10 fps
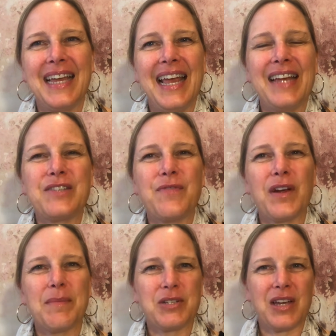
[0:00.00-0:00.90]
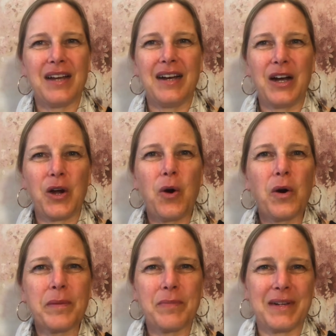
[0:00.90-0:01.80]
It's very much a
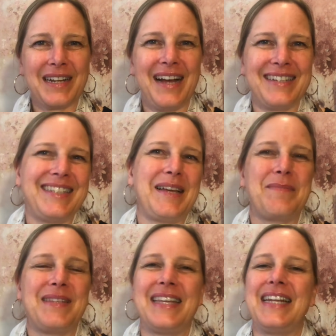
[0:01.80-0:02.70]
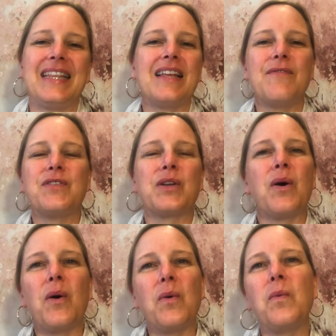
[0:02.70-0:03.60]
corporate concept that He loved the
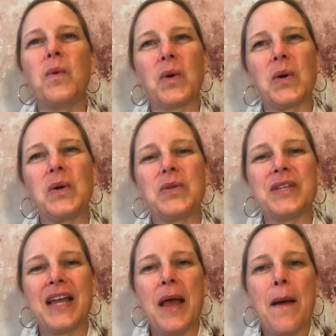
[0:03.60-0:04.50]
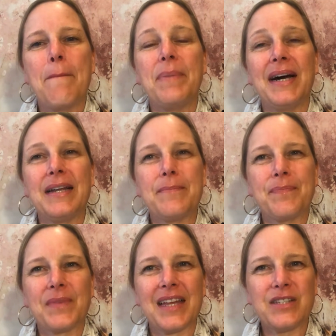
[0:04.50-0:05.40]
whole world, but
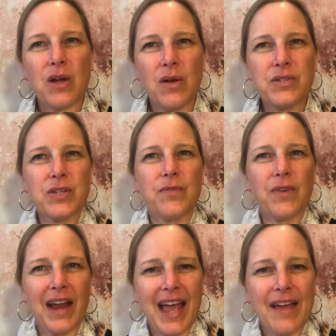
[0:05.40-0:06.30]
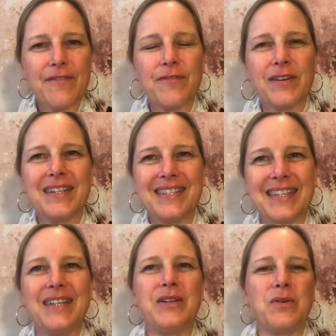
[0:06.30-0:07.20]
it's also for every
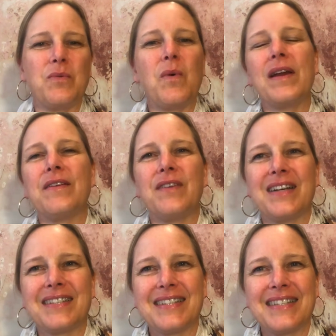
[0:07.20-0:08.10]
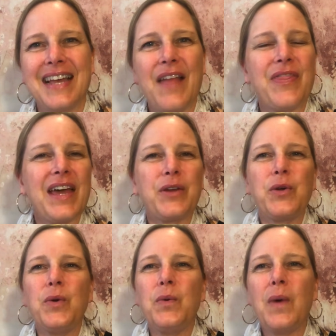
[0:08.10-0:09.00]
single one of us, that
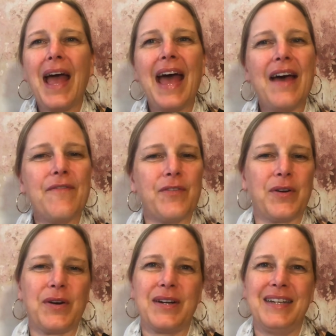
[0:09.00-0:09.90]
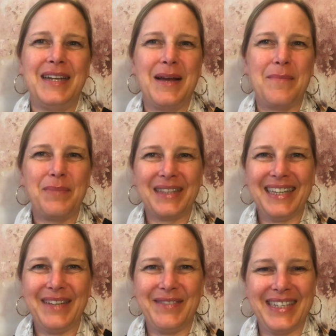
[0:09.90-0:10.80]
whoever
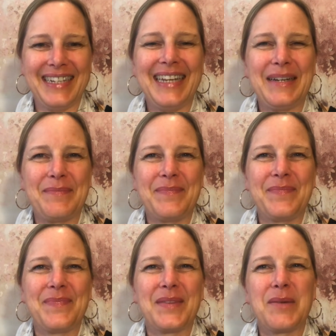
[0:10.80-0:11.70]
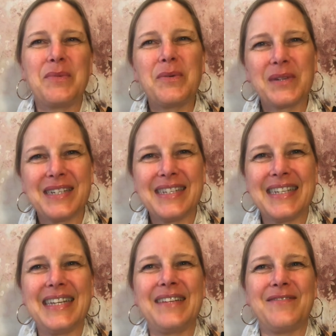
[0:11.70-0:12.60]
believes in Him will
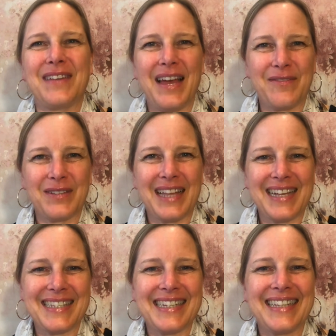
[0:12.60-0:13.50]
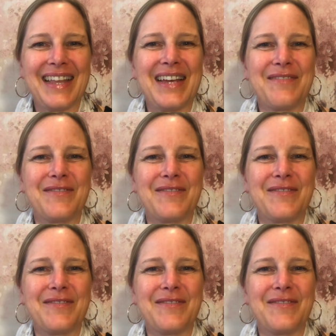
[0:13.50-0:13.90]
receive everlasting life.